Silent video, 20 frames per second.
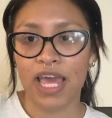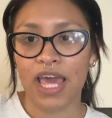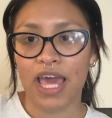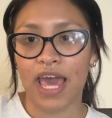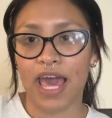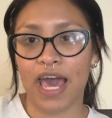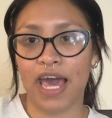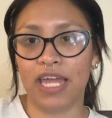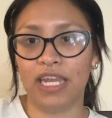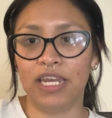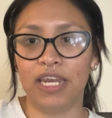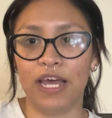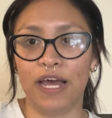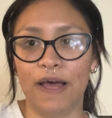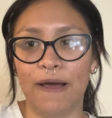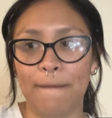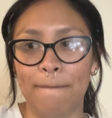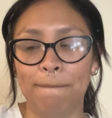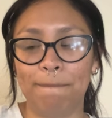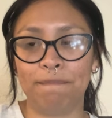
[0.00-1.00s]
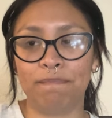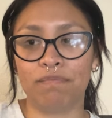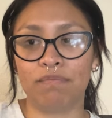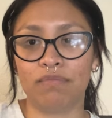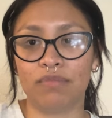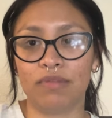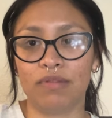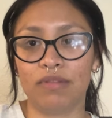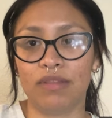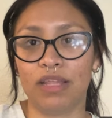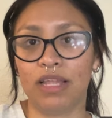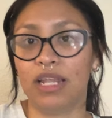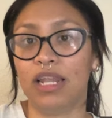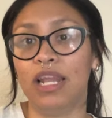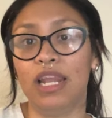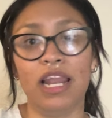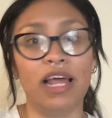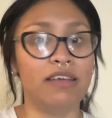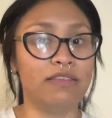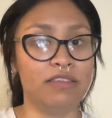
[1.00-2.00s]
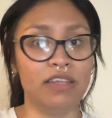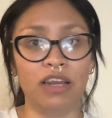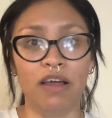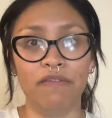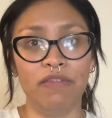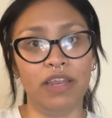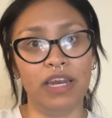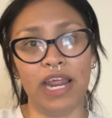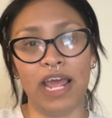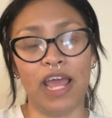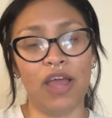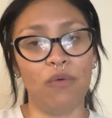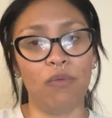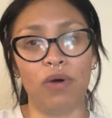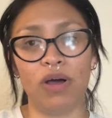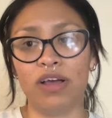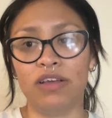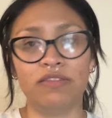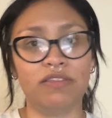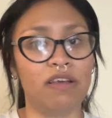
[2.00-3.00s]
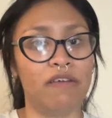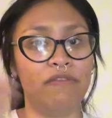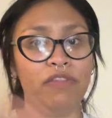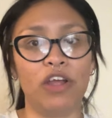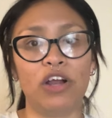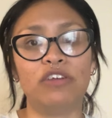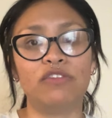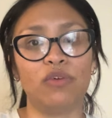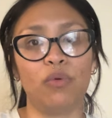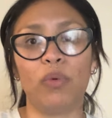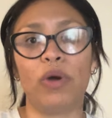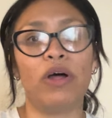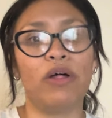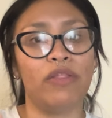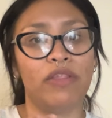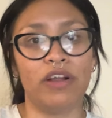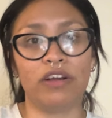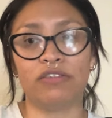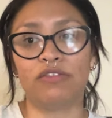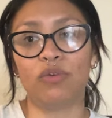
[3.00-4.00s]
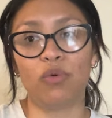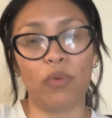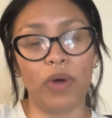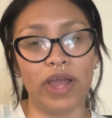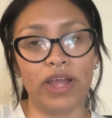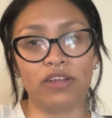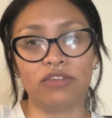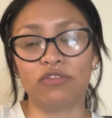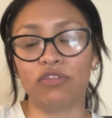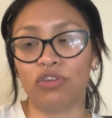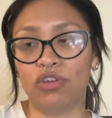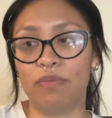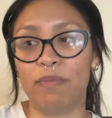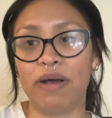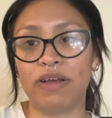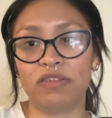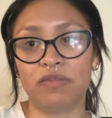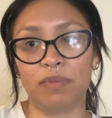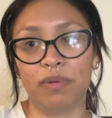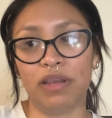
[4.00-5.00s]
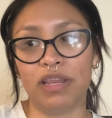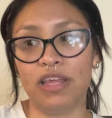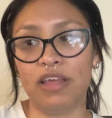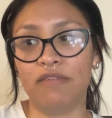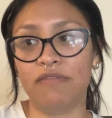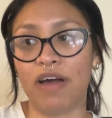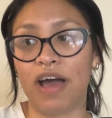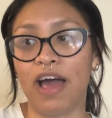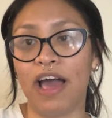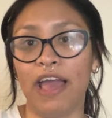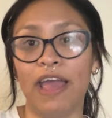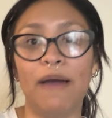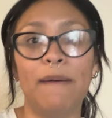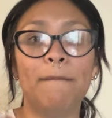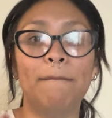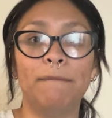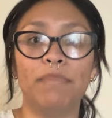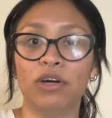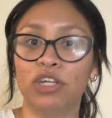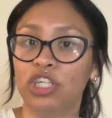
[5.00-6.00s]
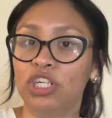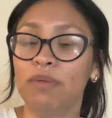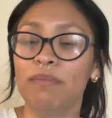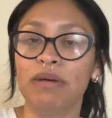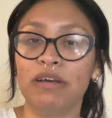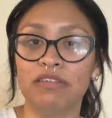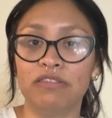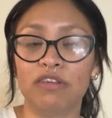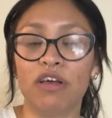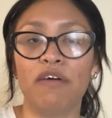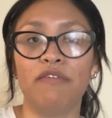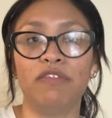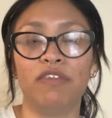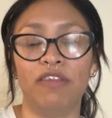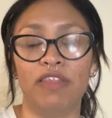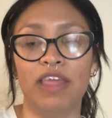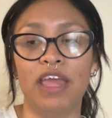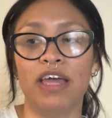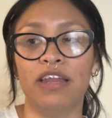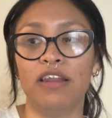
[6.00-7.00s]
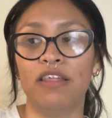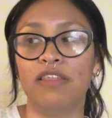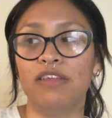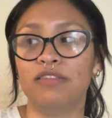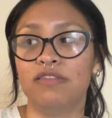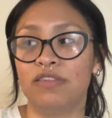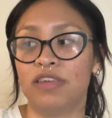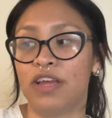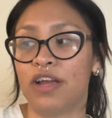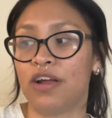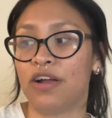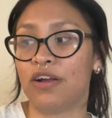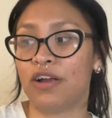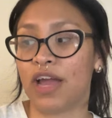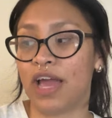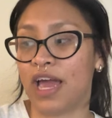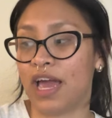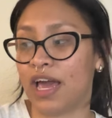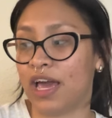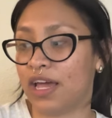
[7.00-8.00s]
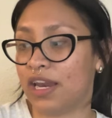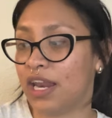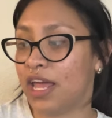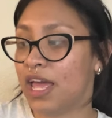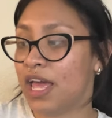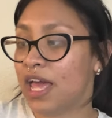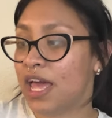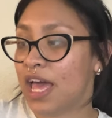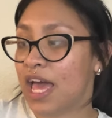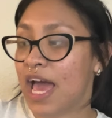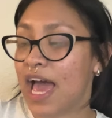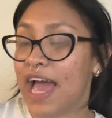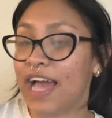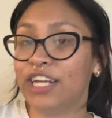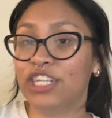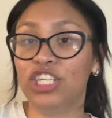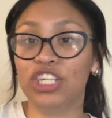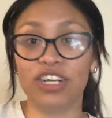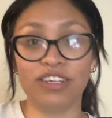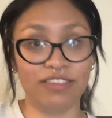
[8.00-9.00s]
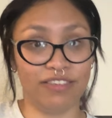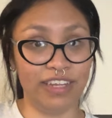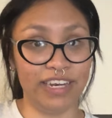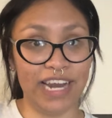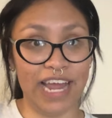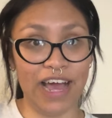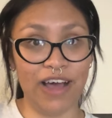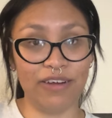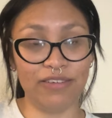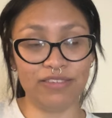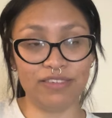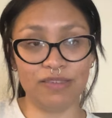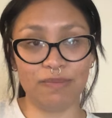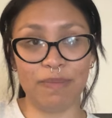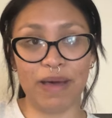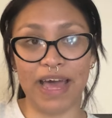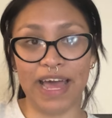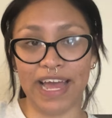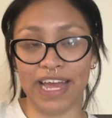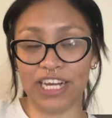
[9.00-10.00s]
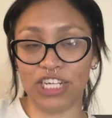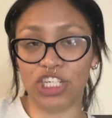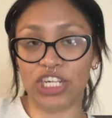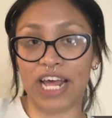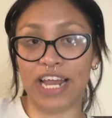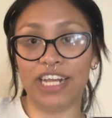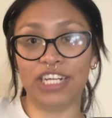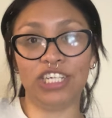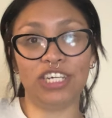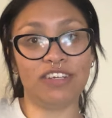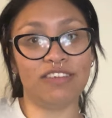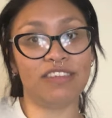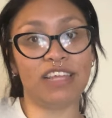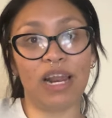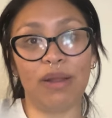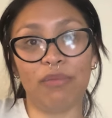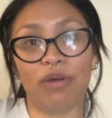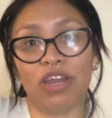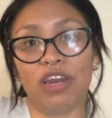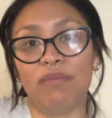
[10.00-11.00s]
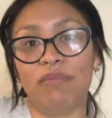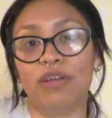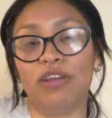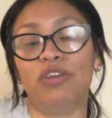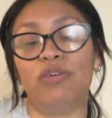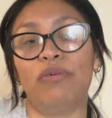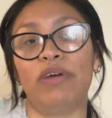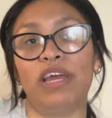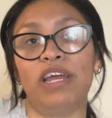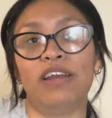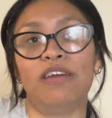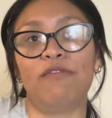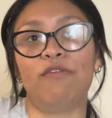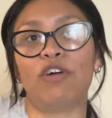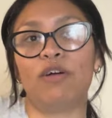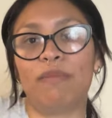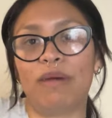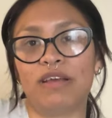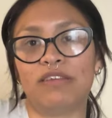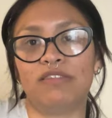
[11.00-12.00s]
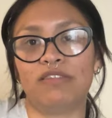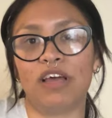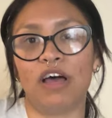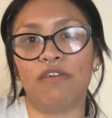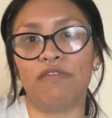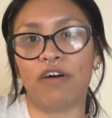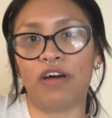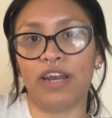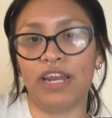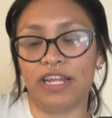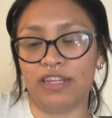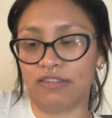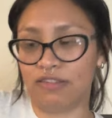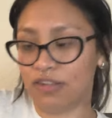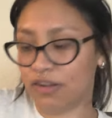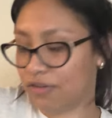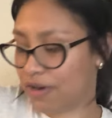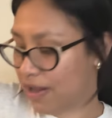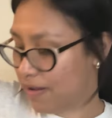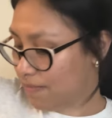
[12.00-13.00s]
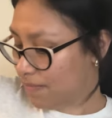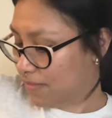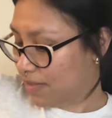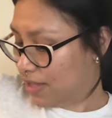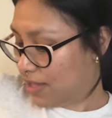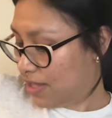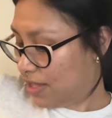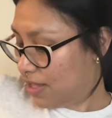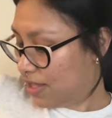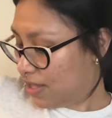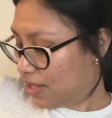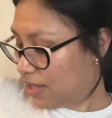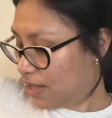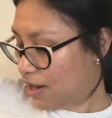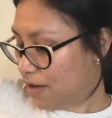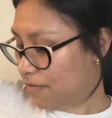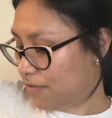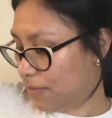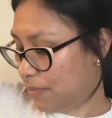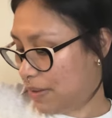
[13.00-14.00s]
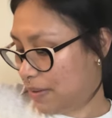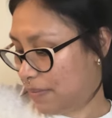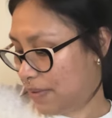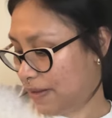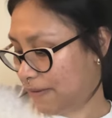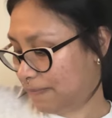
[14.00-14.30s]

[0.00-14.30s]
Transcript: And lesson of the day was, if there's a will, there's a way. So you best believe I am pushing myself to the end of this year, and I just announced my challenges that I'm going to be doing for myself on Instagram. Careful, baby.